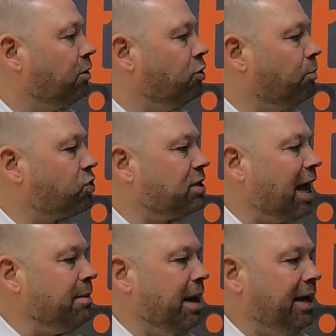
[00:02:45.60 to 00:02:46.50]
You must
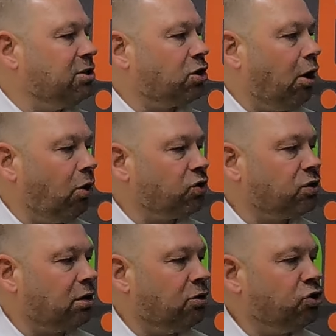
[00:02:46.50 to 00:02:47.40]
name each
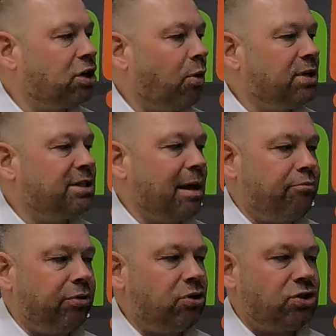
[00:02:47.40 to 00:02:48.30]
cost and show a
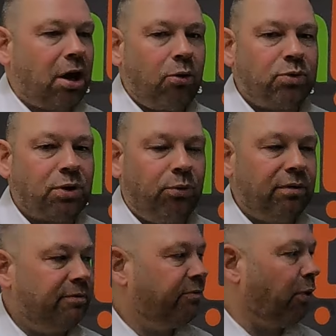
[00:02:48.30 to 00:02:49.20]
separate
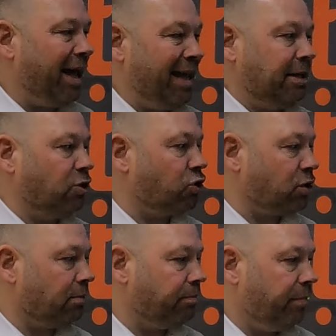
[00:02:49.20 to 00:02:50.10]
total for
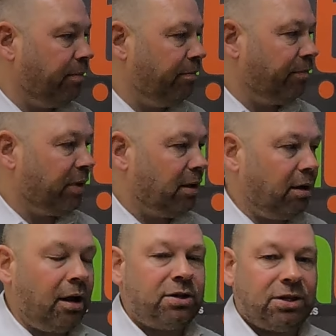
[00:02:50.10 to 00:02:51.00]
each
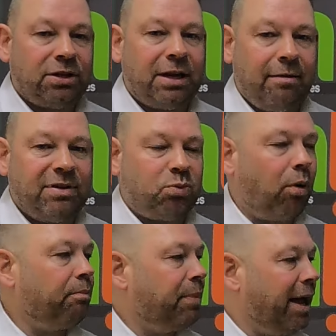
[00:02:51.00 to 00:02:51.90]
and to the nearest
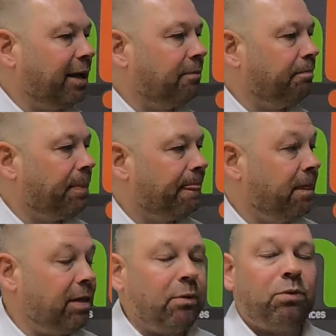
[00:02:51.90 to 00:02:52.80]
1p.
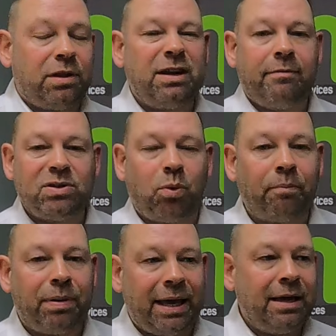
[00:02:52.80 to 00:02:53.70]
The thing with the nearest
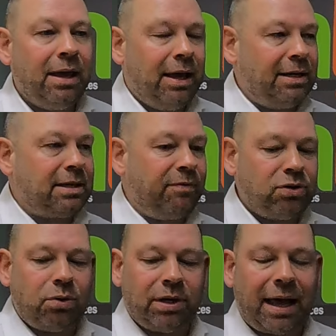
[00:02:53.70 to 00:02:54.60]
1p is if
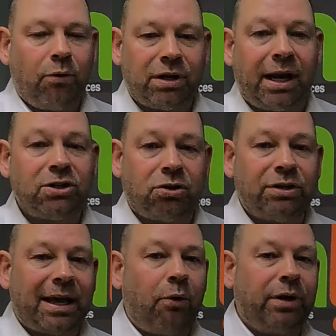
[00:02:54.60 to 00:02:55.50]
you do a calculation on
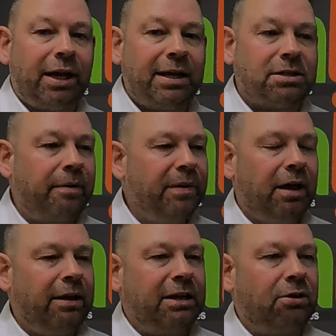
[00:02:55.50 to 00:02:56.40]
your calculator
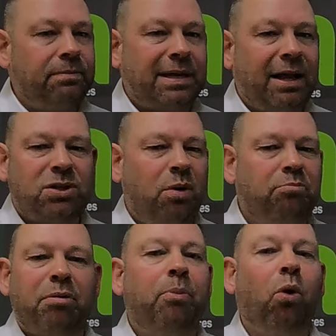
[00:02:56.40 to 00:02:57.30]
and it comes out to a
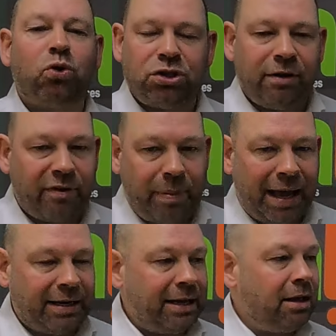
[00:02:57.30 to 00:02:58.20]
proportion of a
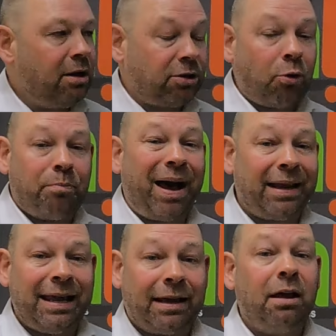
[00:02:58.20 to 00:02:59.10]
penny, don't
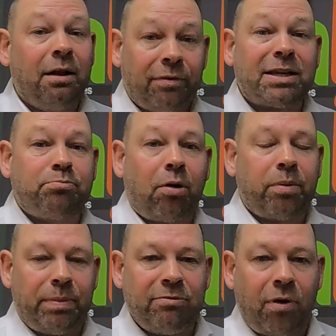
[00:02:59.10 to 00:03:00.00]
panic, that's
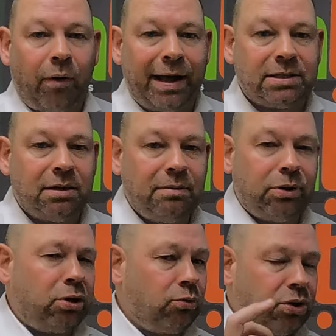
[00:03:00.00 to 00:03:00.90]
probably right.
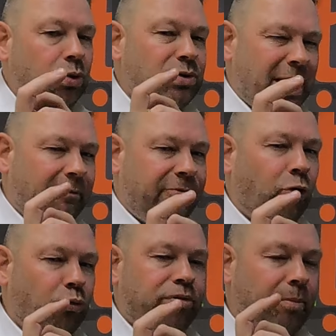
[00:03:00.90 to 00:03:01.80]
But you'll use that
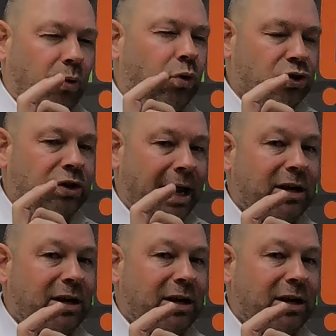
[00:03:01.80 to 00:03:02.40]
full proportion